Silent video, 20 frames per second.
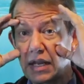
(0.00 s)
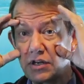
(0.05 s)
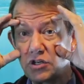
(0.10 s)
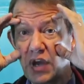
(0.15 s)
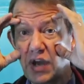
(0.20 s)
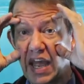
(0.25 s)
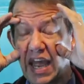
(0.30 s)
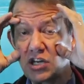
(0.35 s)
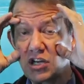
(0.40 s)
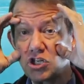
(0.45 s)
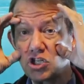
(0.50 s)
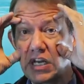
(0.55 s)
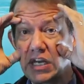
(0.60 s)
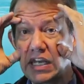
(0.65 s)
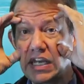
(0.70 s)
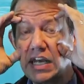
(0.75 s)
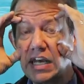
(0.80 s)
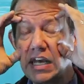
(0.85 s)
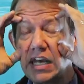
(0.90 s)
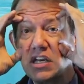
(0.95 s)
to
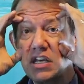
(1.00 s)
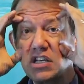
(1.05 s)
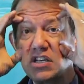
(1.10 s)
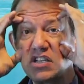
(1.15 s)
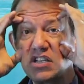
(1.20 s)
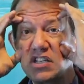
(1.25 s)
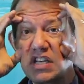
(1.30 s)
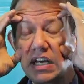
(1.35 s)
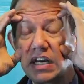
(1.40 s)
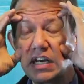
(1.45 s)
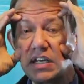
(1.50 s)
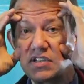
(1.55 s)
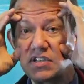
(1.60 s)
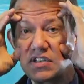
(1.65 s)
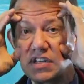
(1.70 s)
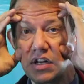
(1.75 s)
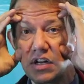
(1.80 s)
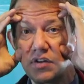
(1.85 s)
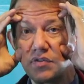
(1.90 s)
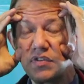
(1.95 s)
actually suck
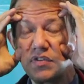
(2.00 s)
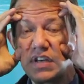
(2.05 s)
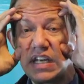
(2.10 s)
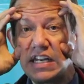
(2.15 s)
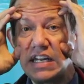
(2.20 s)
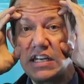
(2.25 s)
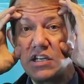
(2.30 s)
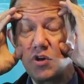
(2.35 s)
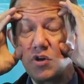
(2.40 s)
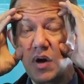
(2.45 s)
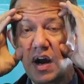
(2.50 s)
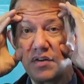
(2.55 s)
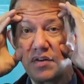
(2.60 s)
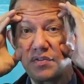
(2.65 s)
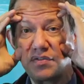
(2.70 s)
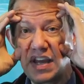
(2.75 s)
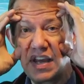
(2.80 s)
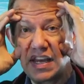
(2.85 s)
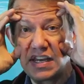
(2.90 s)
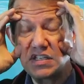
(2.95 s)
itself into our
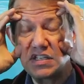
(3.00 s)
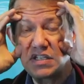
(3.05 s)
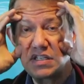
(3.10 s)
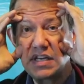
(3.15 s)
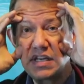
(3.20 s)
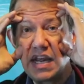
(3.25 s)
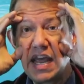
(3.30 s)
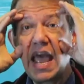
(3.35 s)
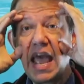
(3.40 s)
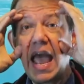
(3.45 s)
face